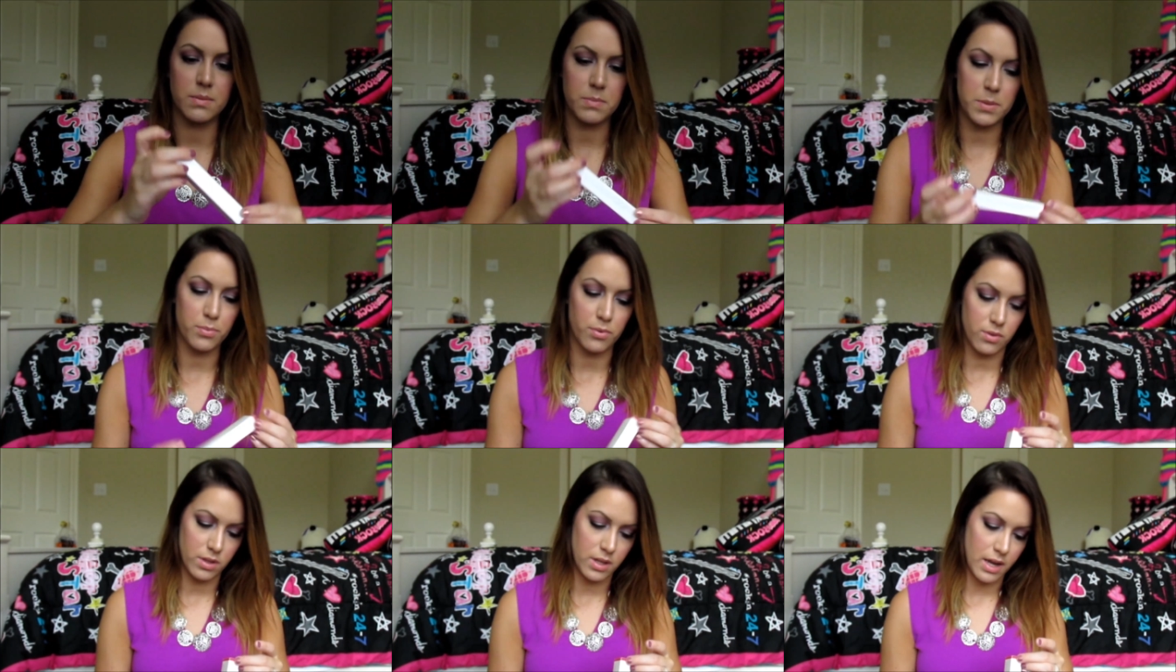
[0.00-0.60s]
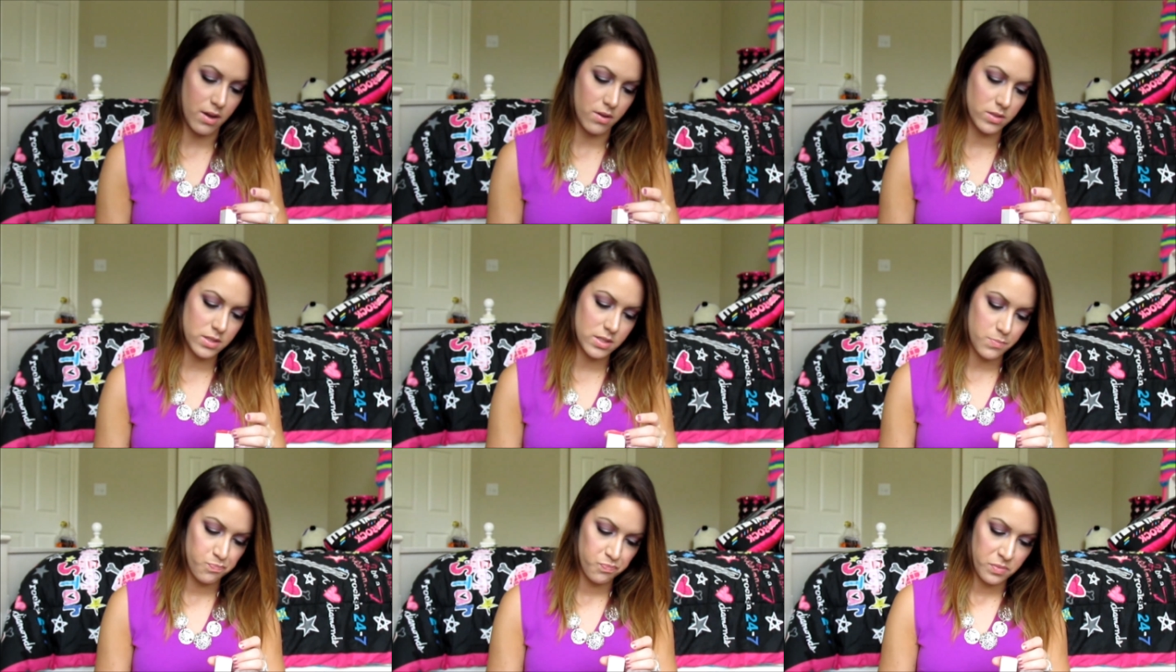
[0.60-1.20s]
Let me pull it
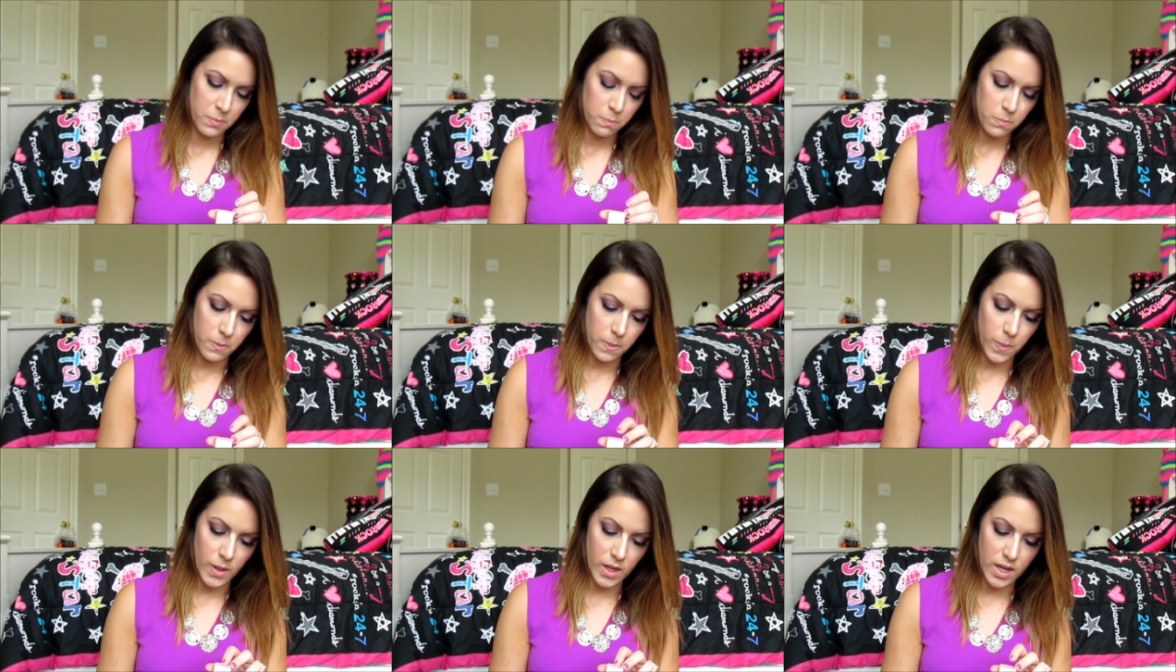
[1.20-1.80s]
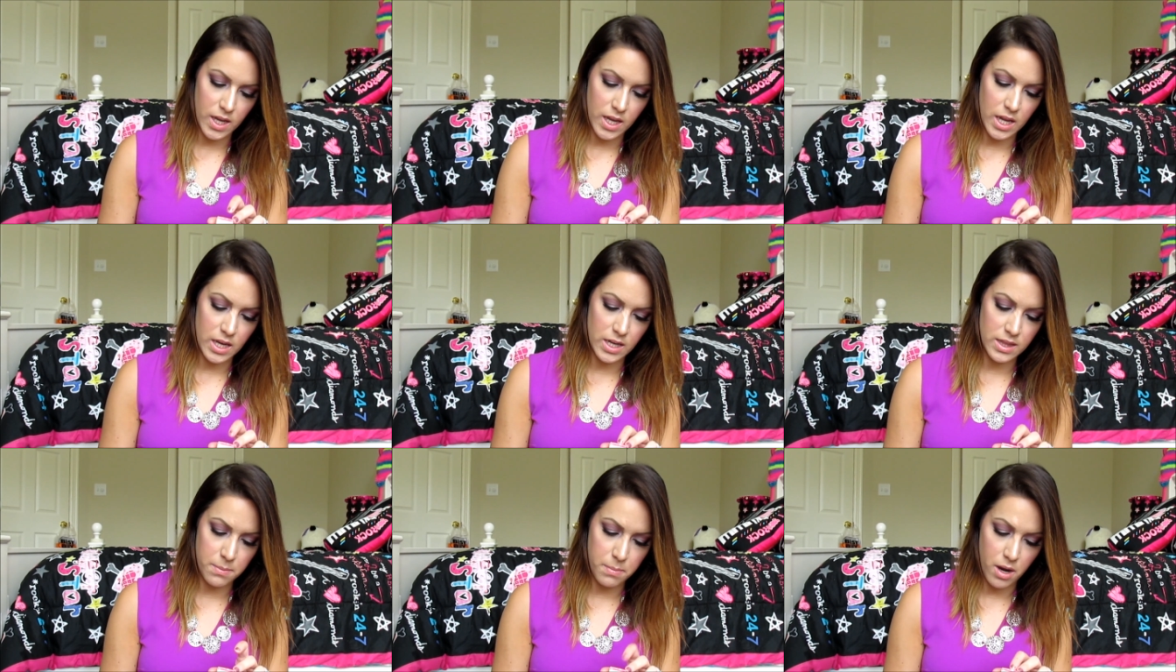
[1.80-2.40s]
out. And
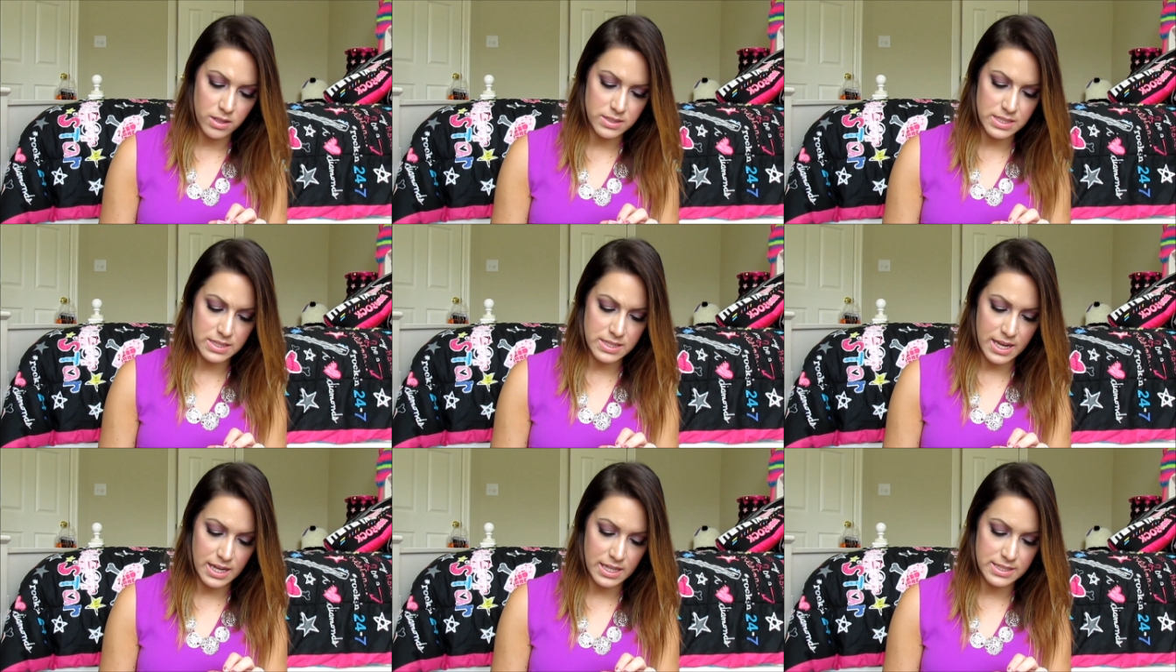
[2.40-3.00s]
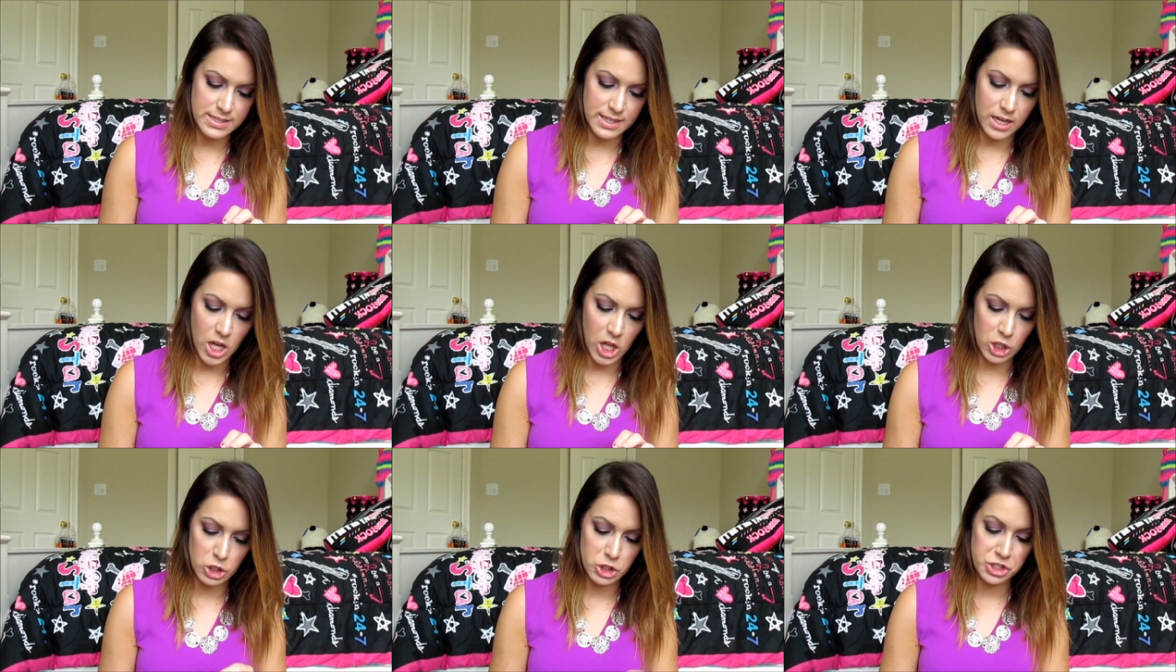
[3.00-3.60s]
in the box, it's saying it's the
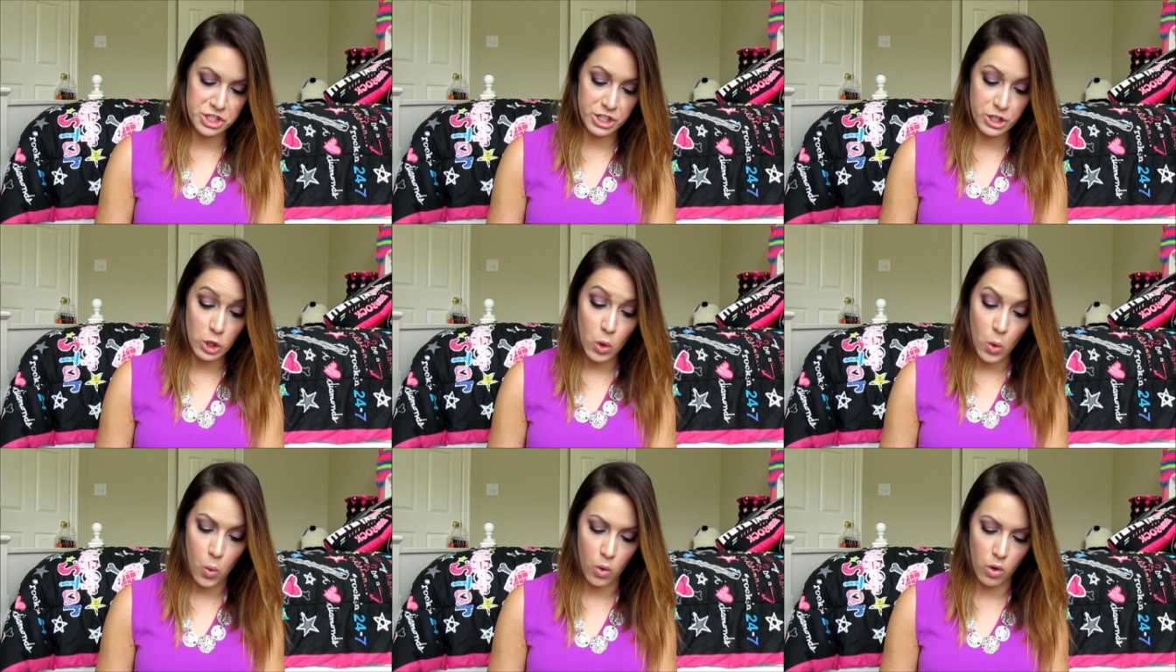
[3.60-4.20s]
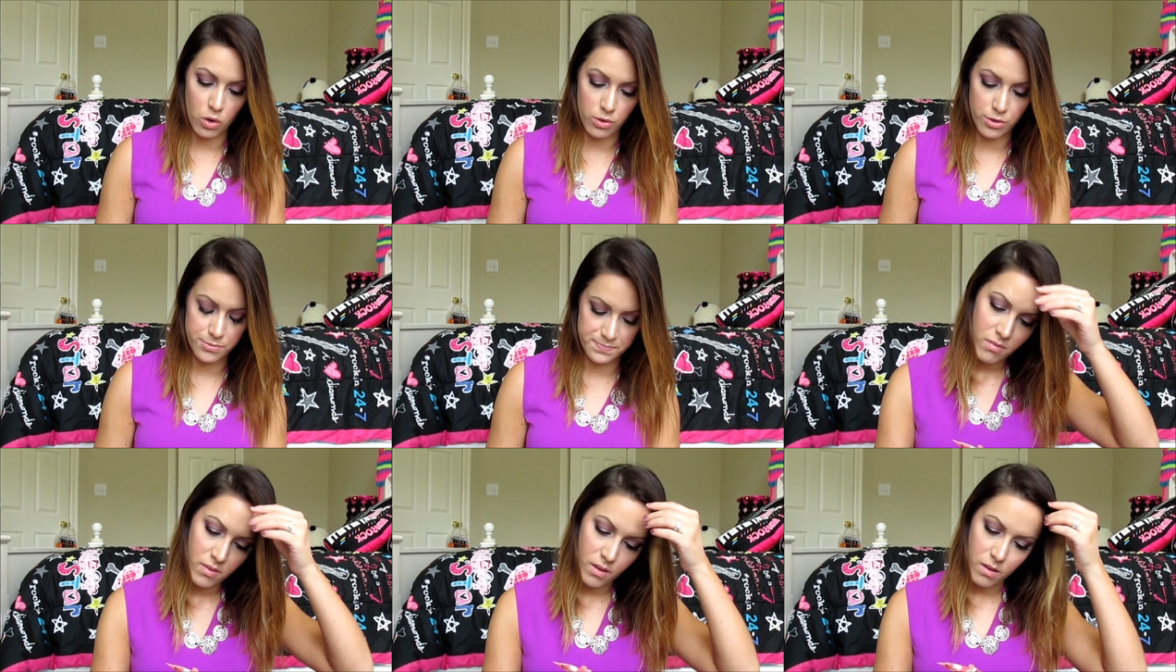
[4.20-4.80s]
color Sheer Coral.
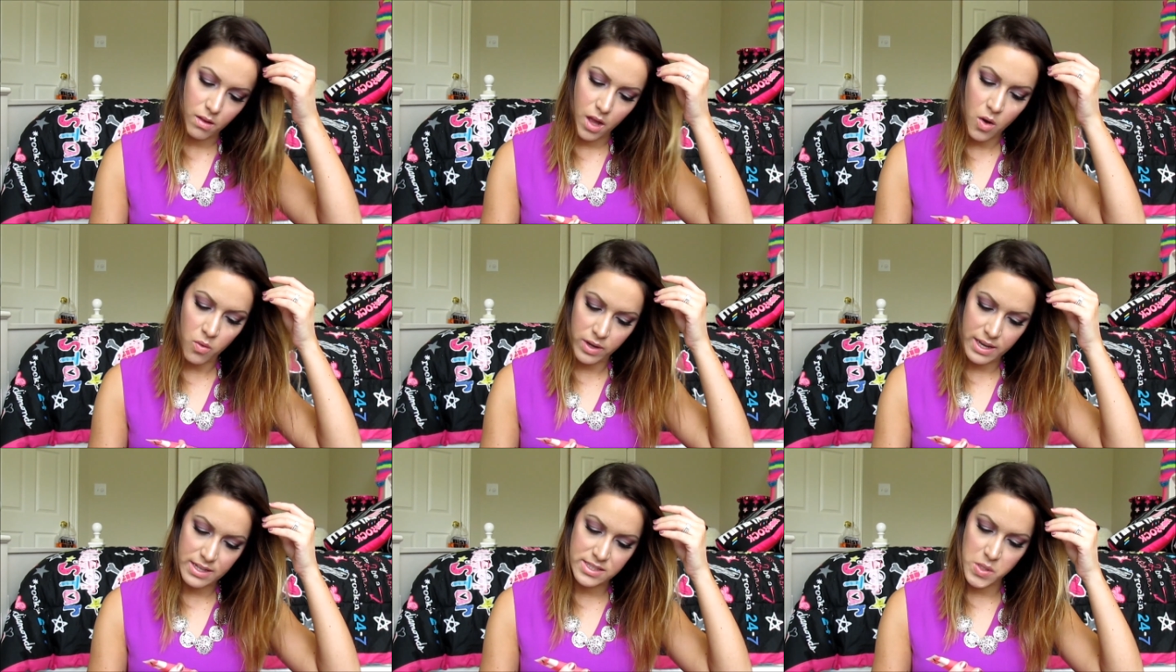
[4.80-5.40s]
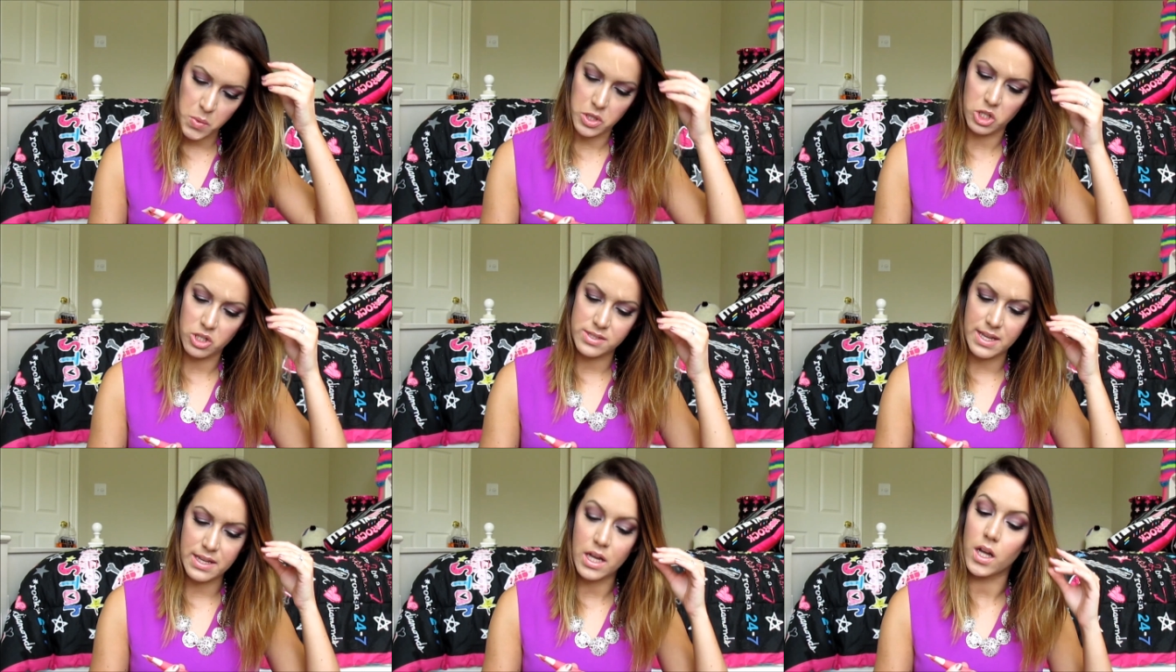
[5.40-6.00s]
Okay, so it
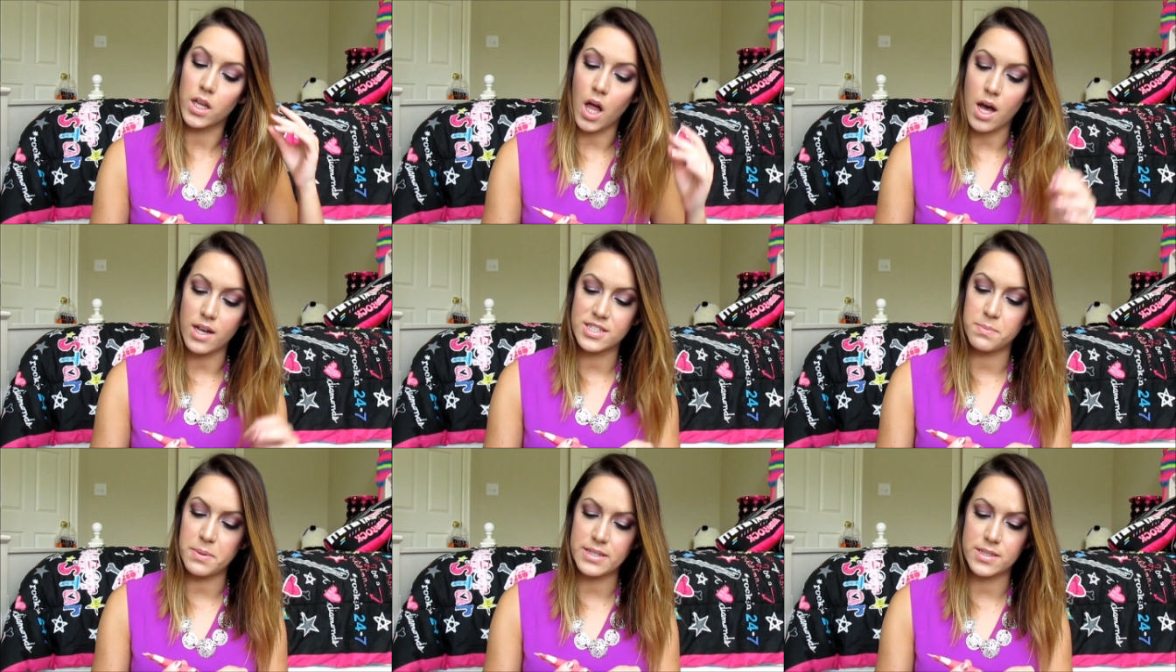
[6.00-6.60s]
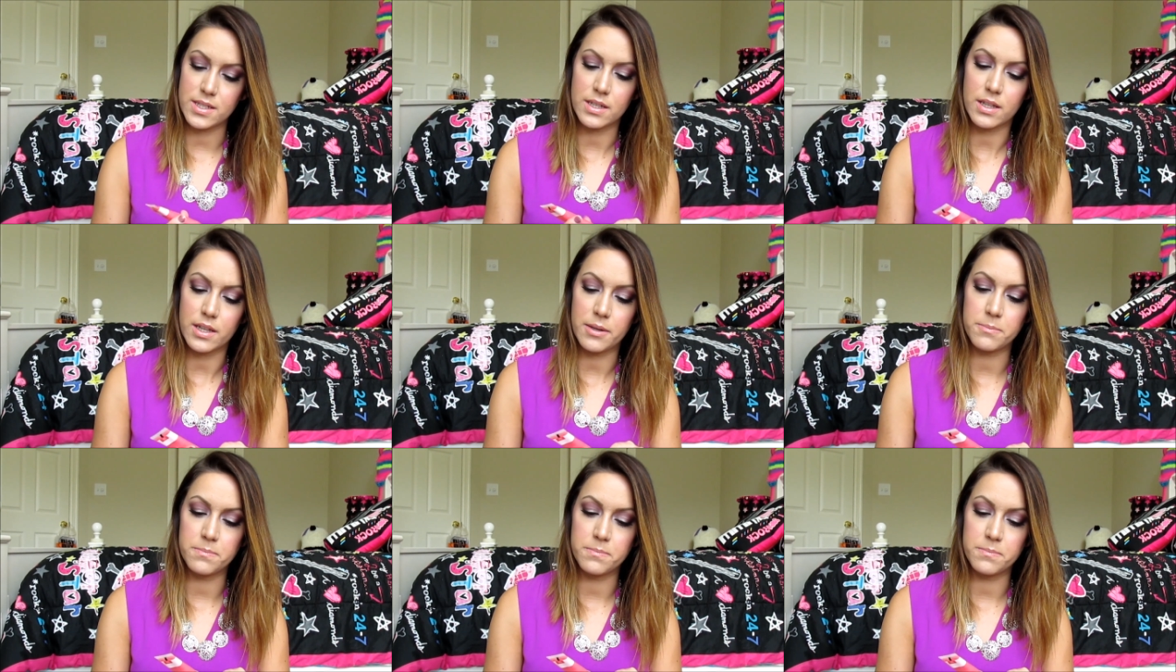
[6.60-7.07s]
looks like a gloss, basically.